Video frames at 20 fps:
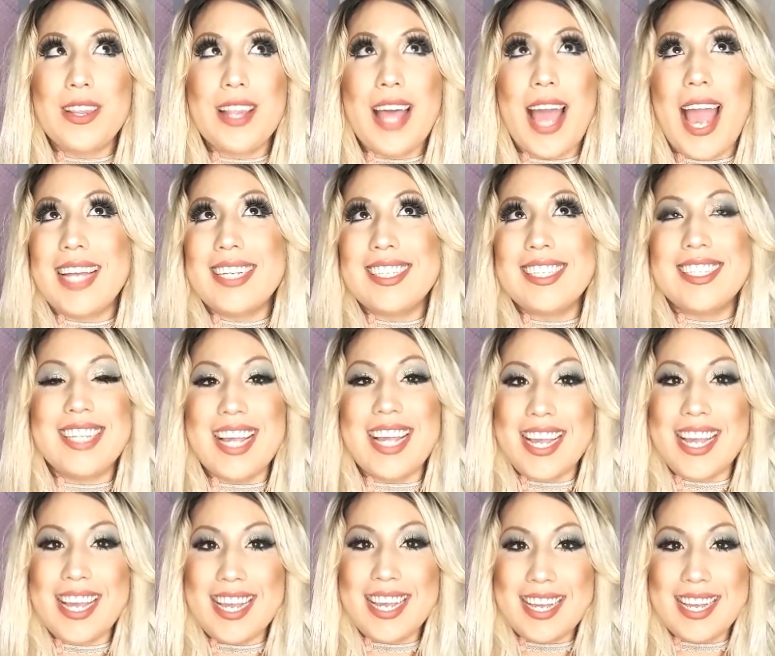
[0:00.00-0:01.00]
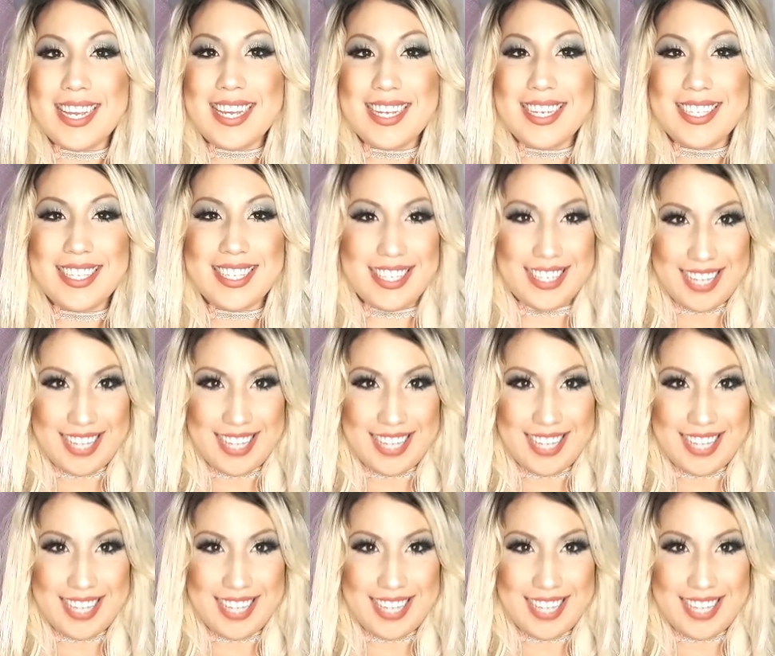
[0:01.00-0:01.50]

lashes.